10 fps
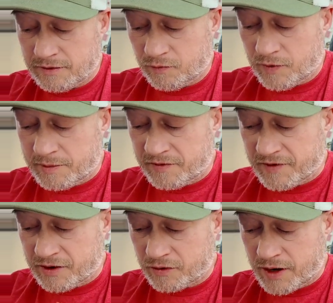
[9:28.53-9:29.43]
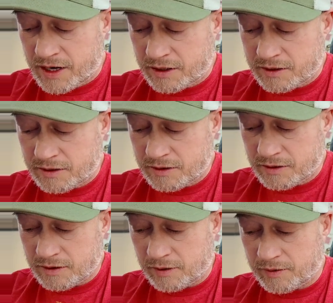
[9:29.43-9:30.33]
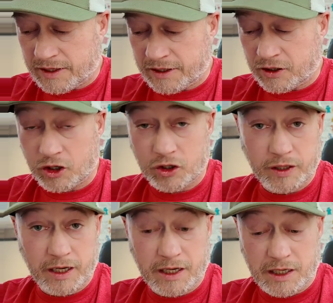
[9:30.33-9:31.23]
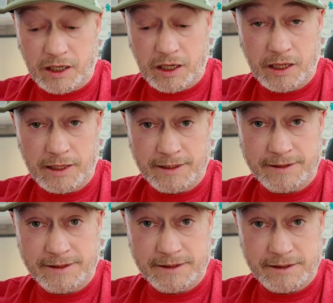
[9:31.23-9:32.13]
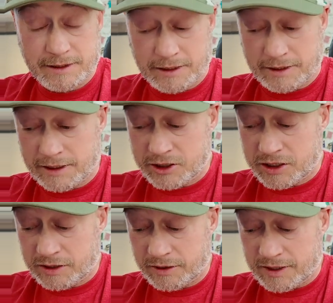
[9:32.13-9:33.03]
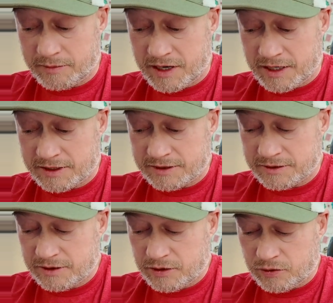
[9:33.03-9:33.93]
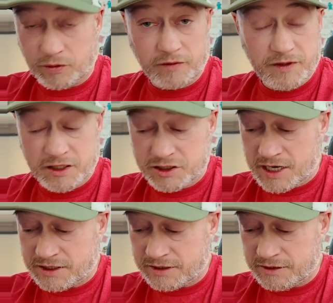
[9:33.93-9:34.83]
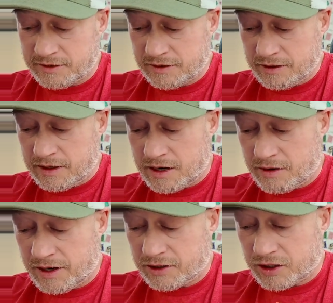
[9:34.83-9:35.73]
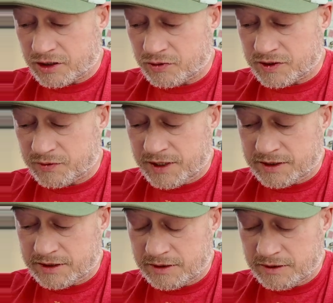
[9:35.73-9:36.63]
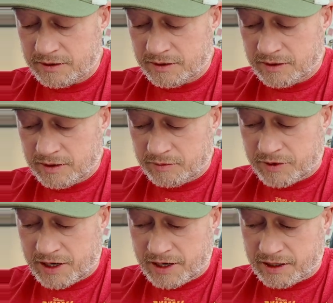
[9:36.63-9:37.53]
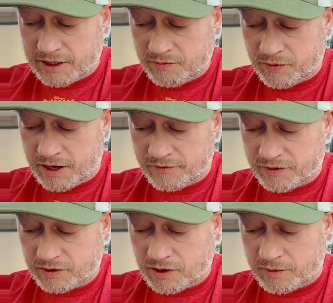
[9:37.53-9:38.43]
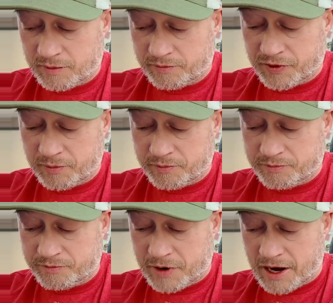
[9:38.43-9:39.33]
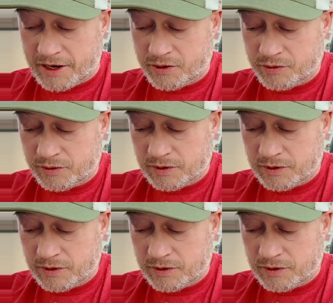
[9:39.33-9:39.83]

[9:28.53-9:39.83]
Webby Vanderquack. I would like her in this, in the Legendary, that'd be nice. Or even the Enchanted. All right, Joshua Sweet. Behind him, we have an uncommon, the Bayou.